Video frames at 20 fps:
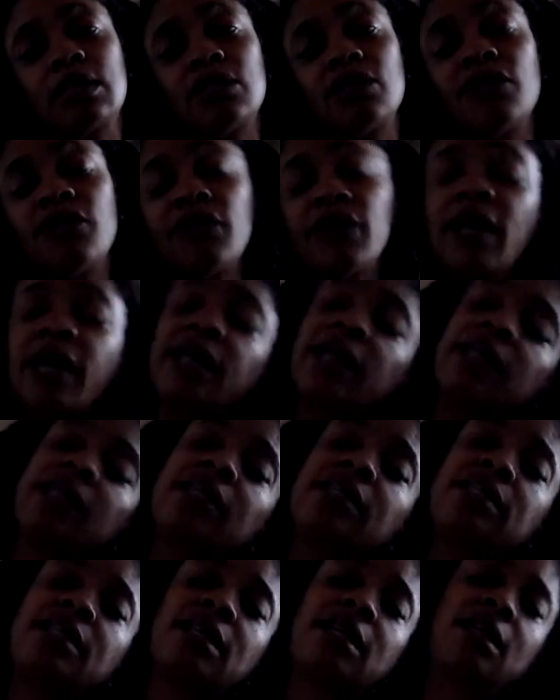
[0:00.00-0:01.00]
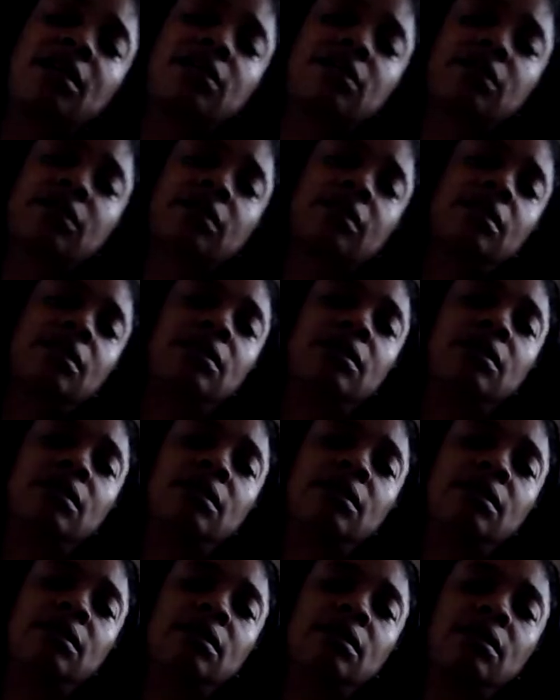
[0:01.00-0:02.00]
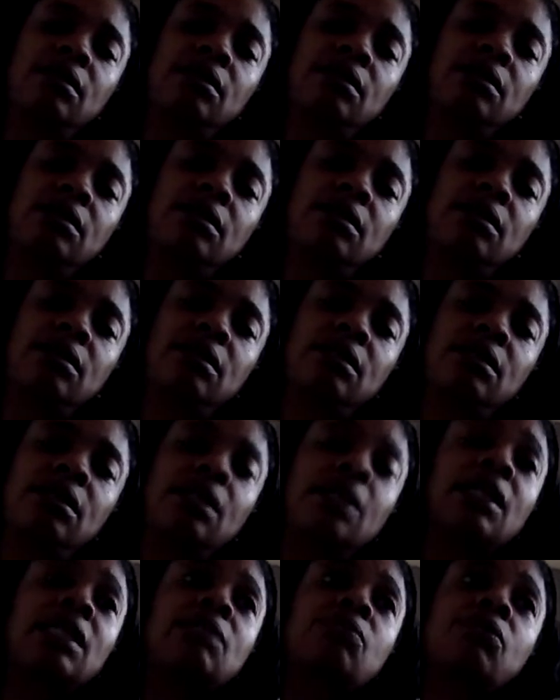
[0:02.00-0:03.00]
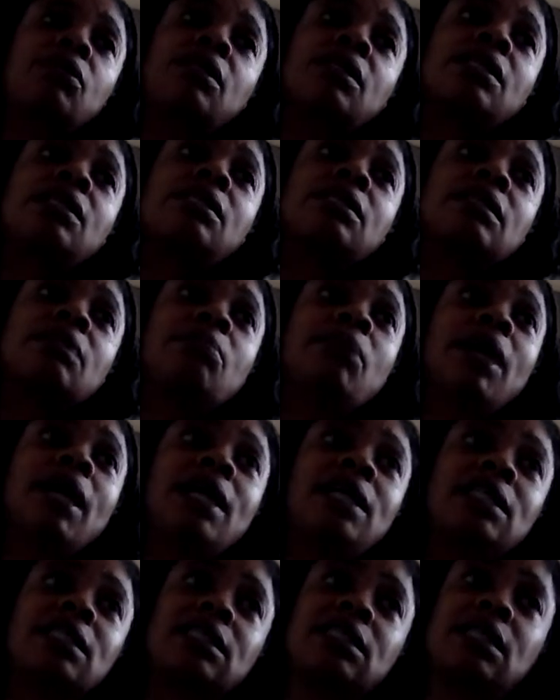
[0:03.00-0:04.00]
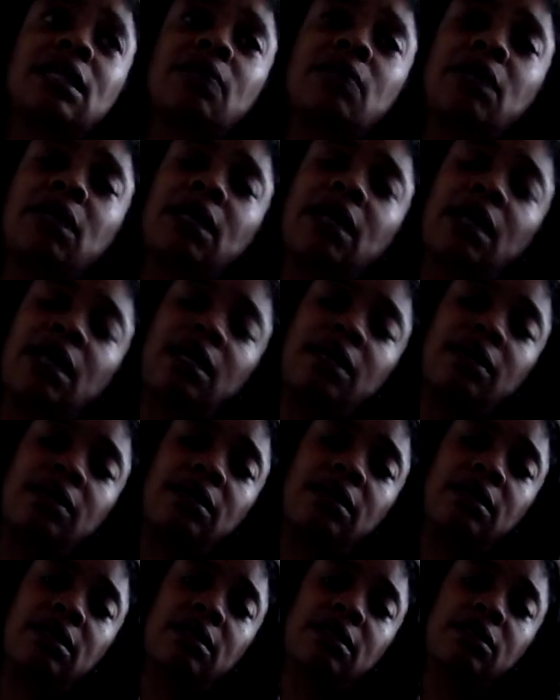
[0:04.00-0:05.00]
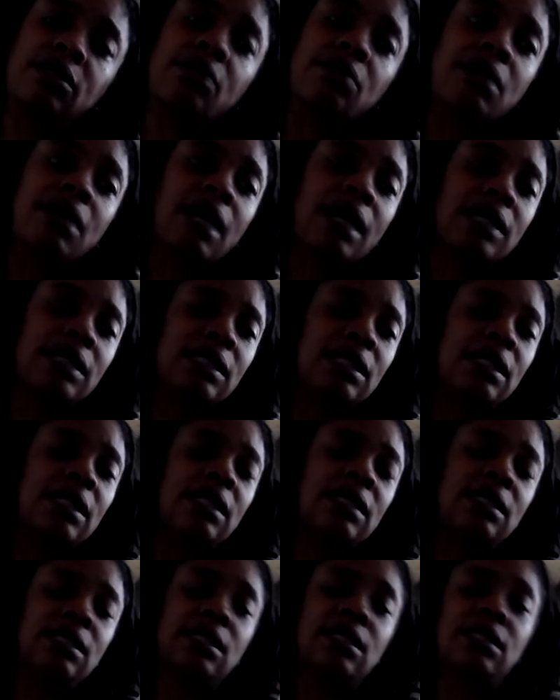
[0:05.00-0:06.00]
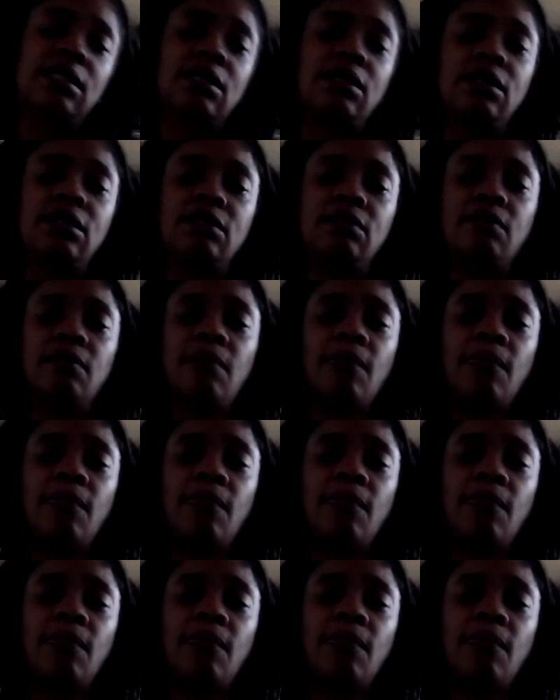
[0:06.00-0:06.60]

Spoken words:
you feel like it needs an answer? And that's where the patience come in at. So I'm constantly listening to Him.